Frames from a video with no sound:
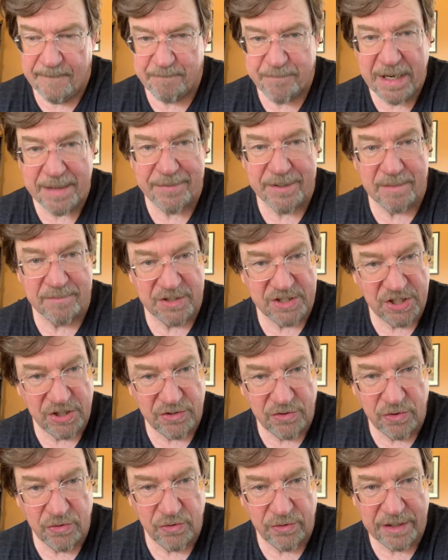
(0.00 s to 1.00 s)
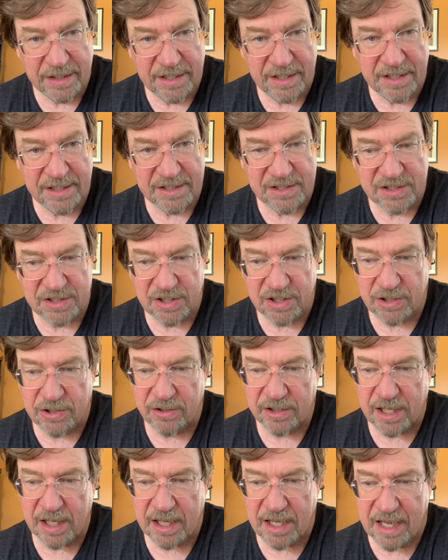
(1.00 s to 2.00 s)
Paper number 2 is
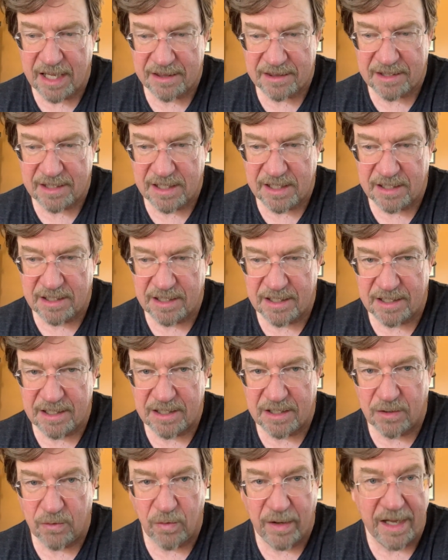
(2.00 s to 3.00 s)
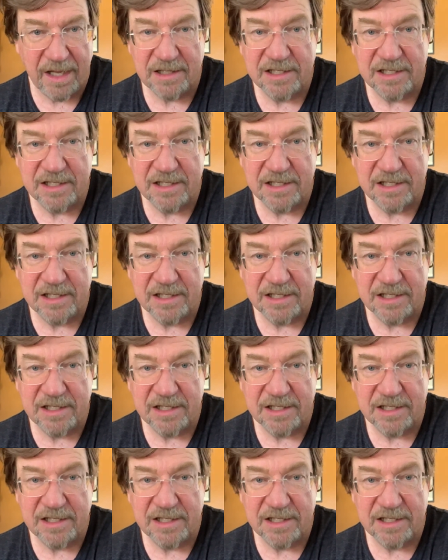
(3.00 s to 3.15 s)
looking at at